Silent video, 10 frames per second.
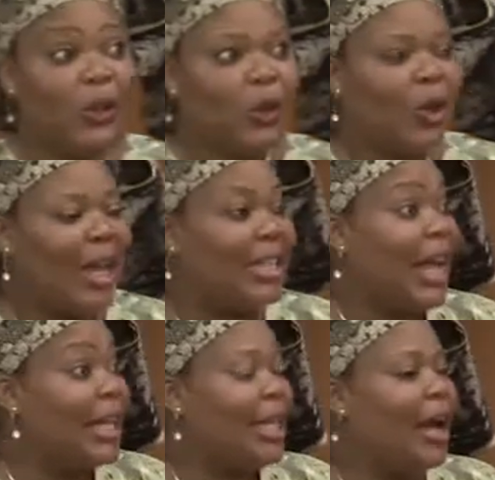so I
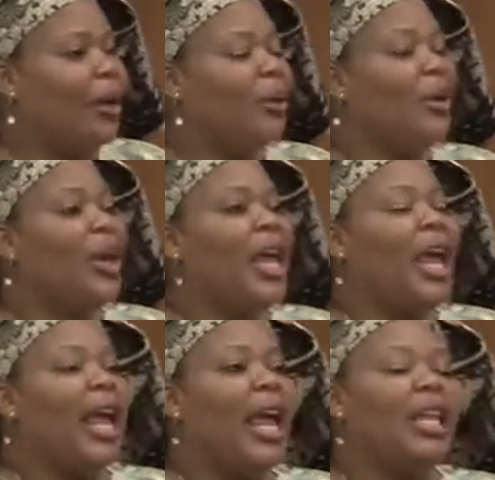sat down,
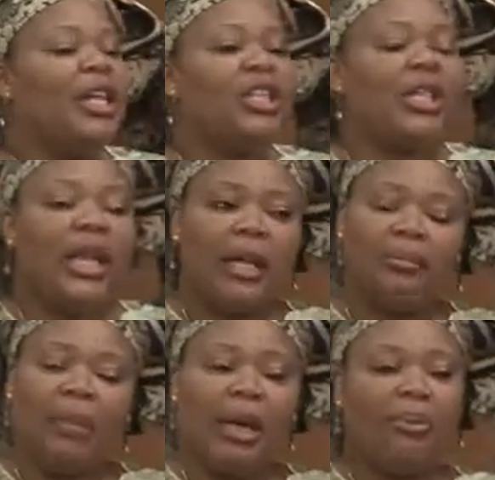and then she
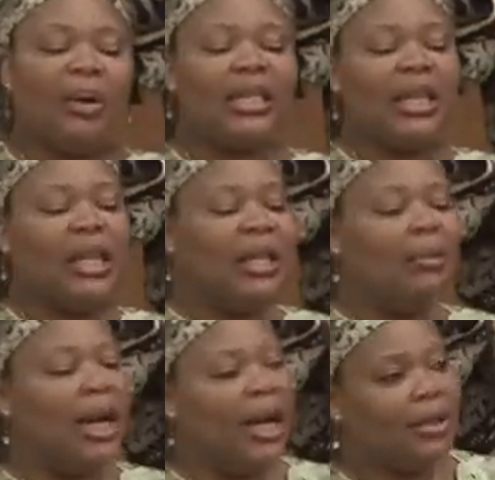said, Madam President,
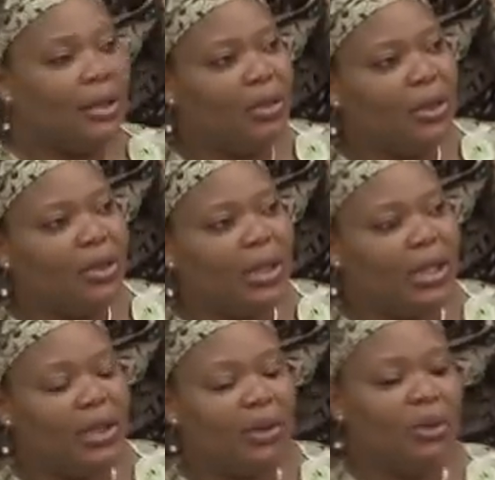Leymah has something to
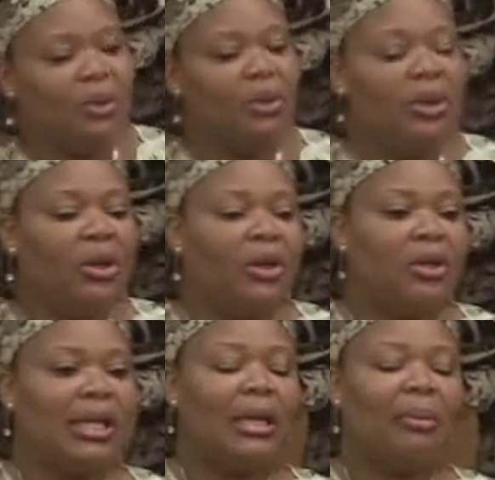say to you.
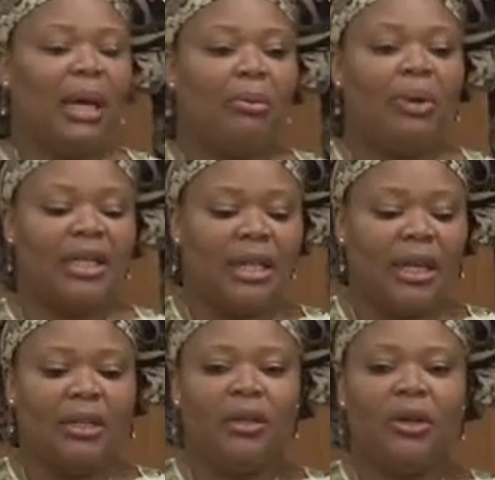So I said, Madam
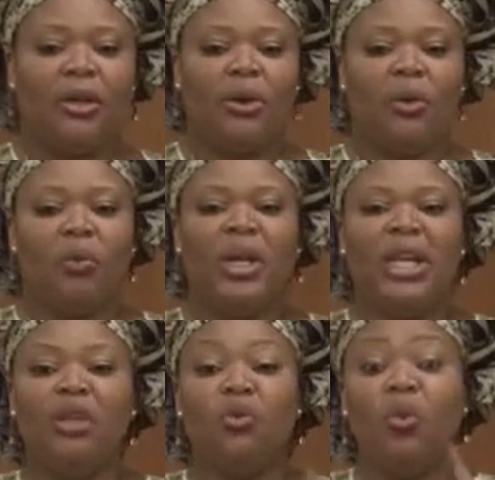President, we
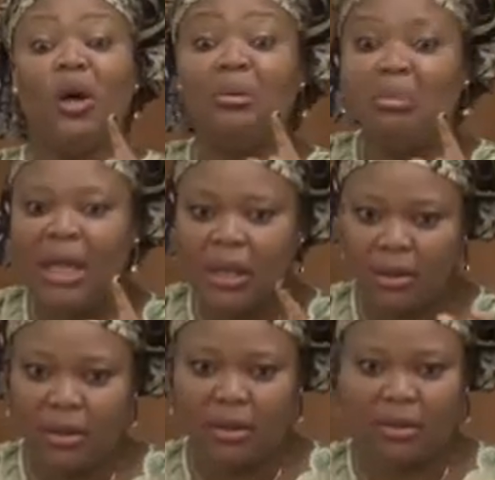need one
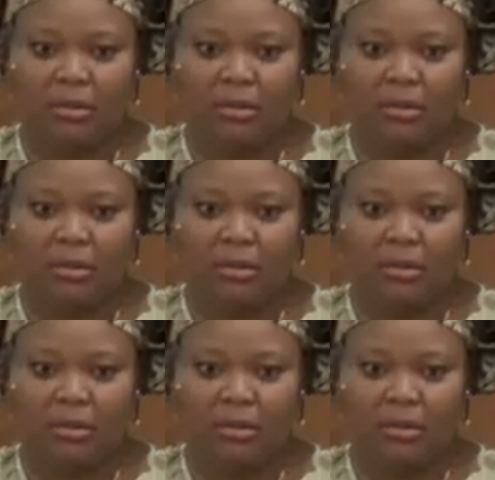minute